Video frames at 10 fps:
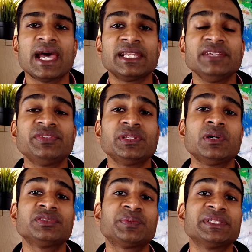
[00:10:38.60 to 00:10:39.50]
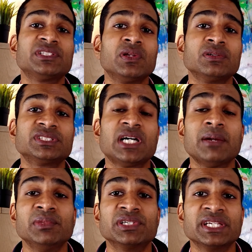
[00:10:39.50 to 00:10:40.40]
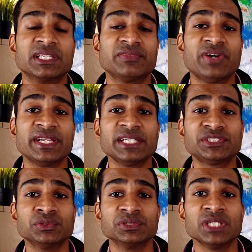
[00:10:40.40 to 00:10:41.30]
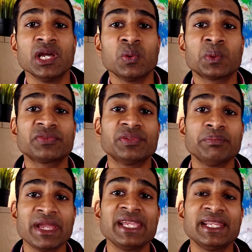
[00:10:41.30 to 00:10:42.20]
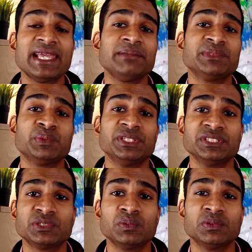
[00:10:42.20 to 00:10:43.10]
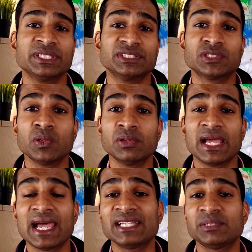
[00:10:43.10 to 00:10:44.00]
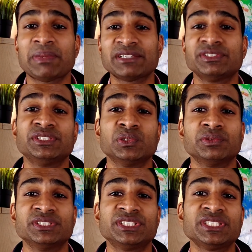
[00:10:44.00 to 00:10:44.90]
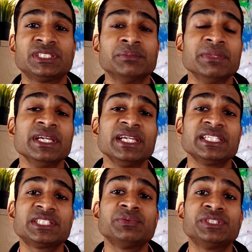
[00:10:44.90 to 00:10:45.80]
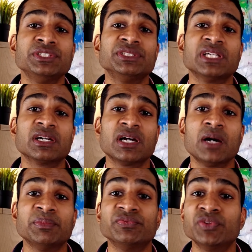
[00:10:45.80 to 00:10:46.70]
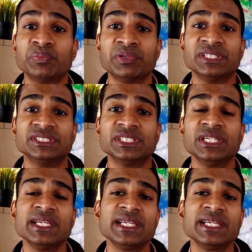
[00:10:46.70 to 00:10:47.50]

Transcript: And even though I've spent a long time looking at the financials, one of the main aims with installing solar and a battery storage system is to reduce our carbon footprint.